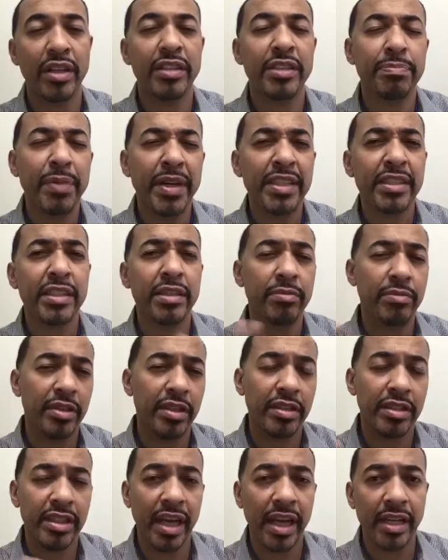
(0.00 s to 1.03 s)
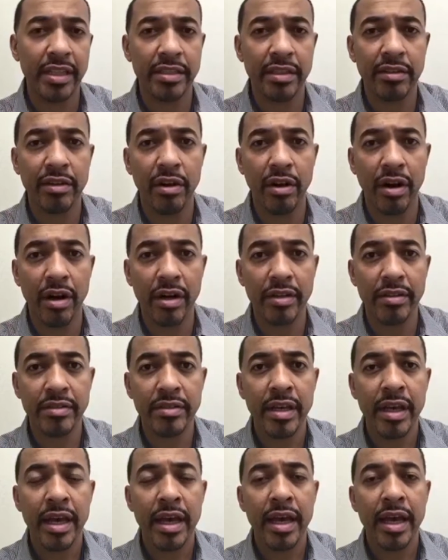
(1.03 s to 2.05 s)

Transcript: especially with the change of guards